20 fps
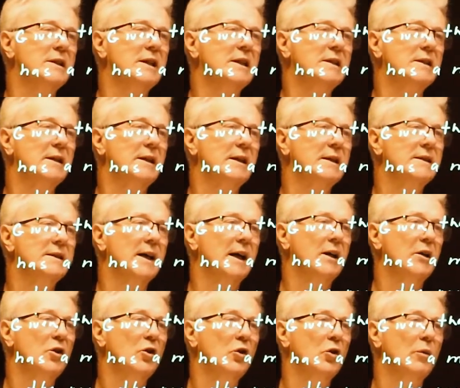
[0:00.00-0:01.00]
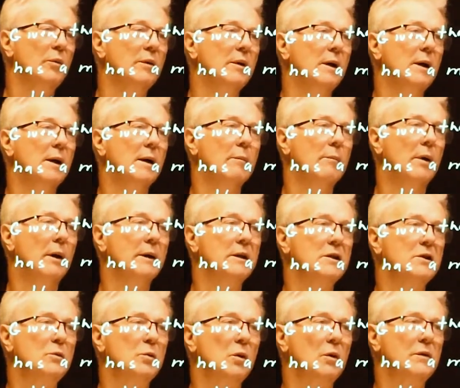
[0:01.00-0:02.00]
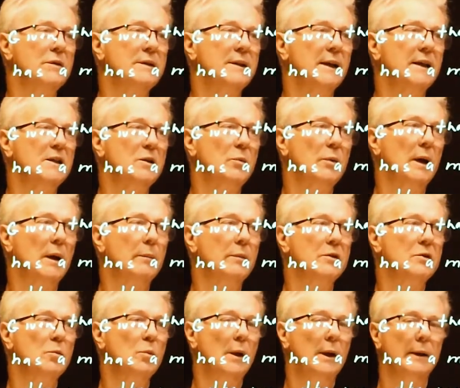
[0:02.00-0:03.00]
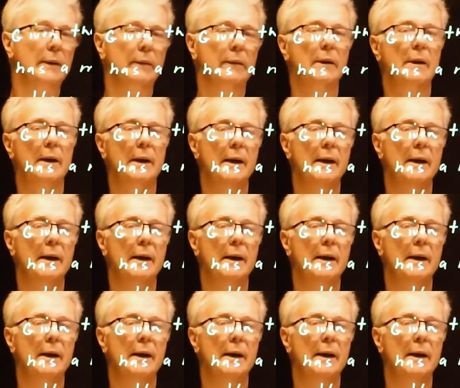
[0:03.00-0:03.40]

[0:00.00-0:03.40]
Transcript: 16Z cubed minus 12Z squared plus 1